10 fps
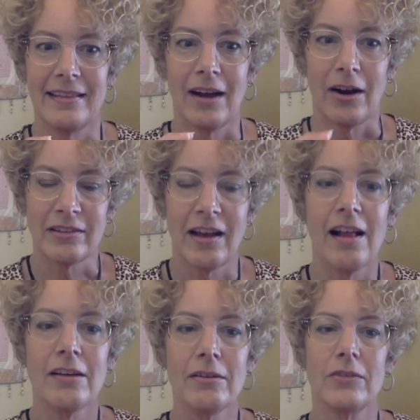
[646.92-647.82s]
our
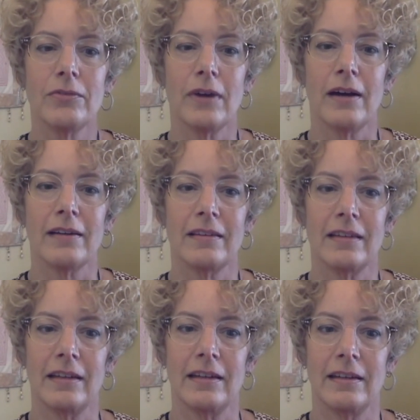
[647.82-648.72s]
tolerance for
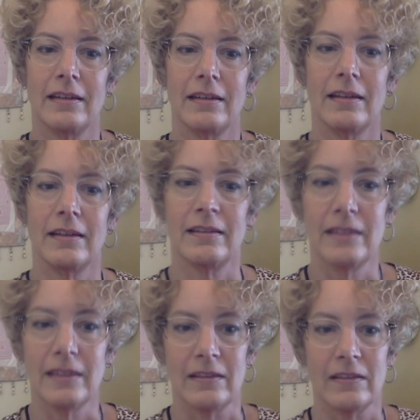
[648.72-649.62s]
oxalate
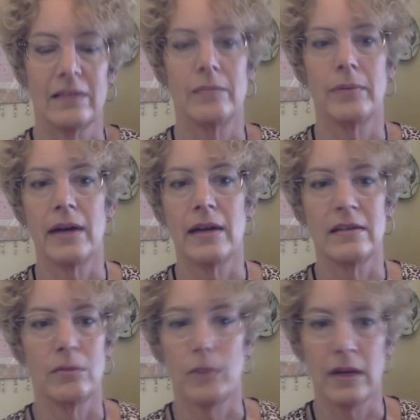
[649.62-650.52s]
exists because the body
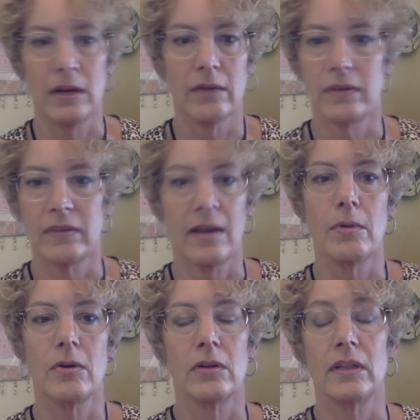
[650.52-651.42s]
is aware of this
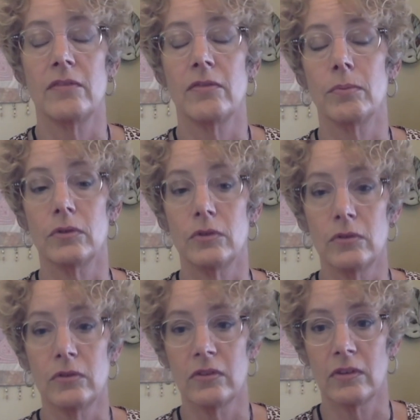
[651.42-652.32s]
chemical and even
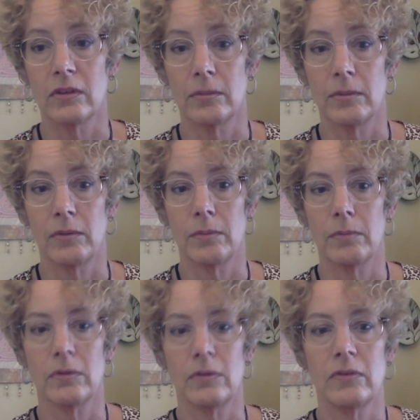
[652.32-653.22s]
produces a little bit. We
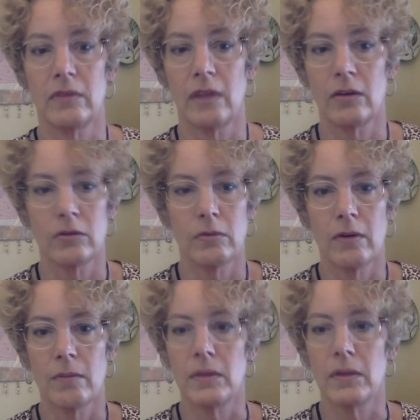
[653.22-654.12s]
produce 10 or
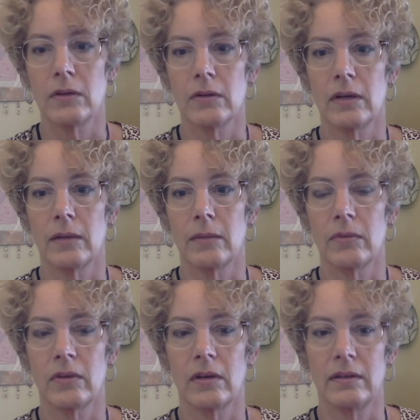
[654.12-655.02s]
12
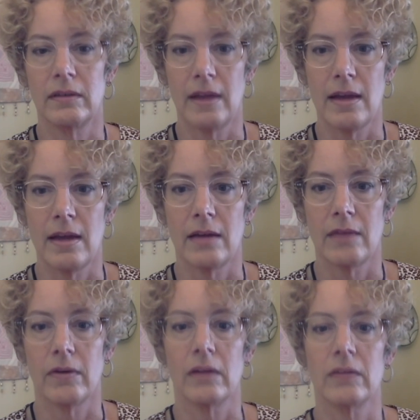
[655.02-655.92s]
milligrams a day
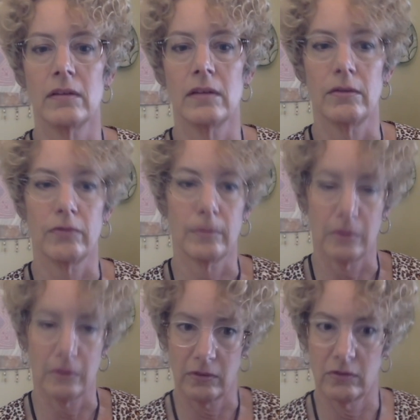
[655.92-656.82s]
of oxalate from
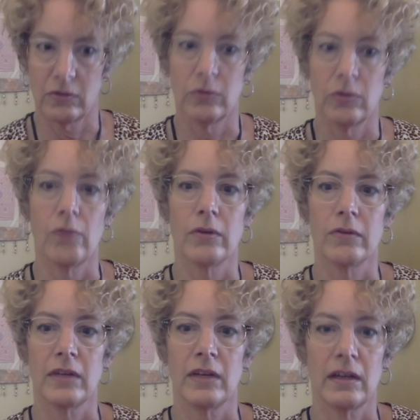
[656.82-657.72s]
just turnover
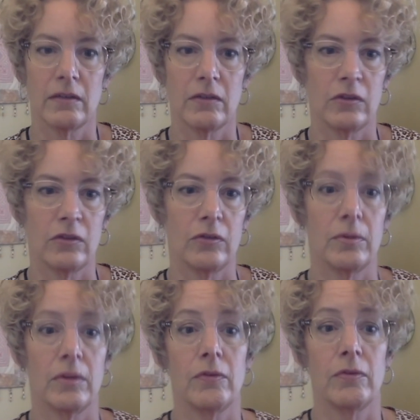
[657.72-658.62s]
of connective tissue.
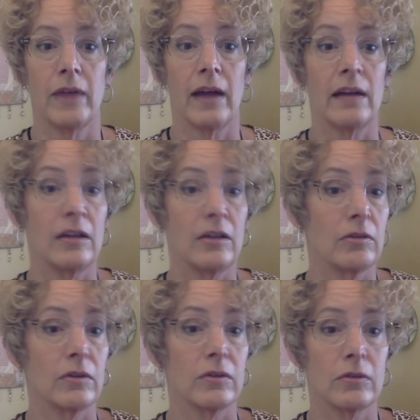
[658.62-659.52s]
But if you've had an
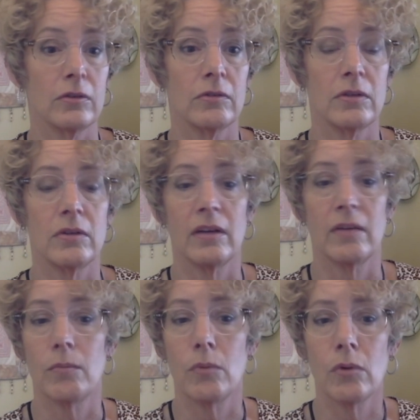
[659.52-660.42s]
injury or surgery, you're going to
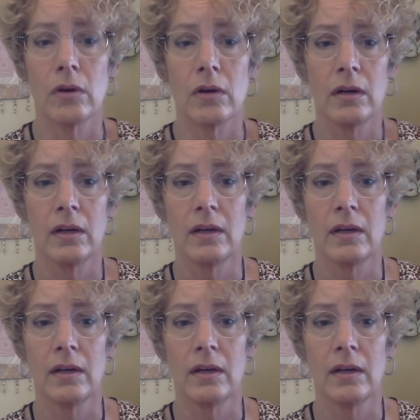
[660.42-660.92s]
have more